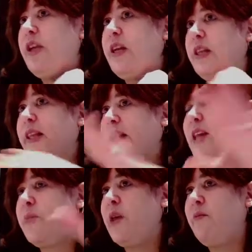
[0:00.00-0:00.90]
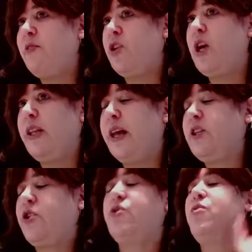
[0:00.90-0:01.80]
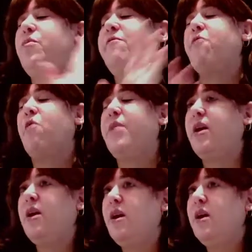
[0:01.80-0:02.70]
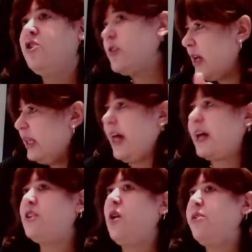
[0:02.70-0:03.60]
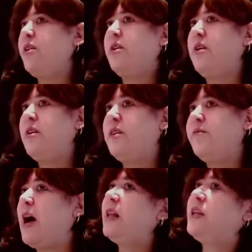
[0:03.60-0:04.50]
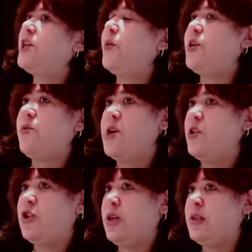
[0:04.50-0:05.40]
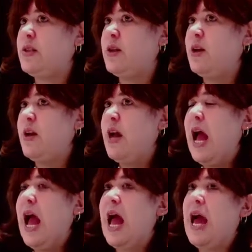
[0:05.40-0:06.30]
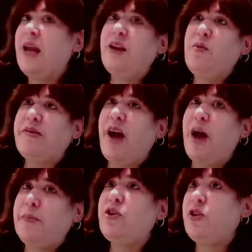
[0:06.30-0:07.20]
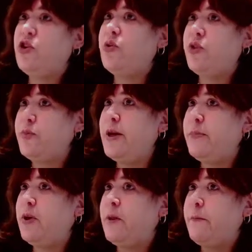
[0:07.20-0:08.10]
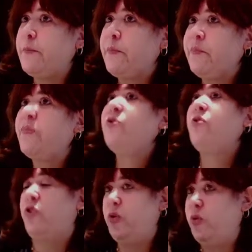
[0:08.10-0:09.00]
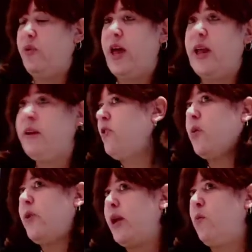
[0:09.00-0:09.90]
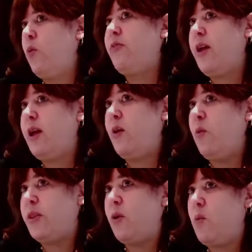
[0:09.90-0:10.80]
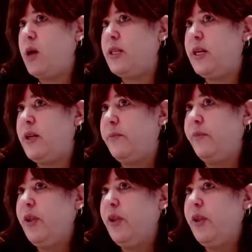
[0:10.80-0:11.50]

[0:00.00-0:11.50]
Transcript: let them collect a terumah for me. Just collect the voluntary donations. And it was up to the Jewish people to then donate what they wanted.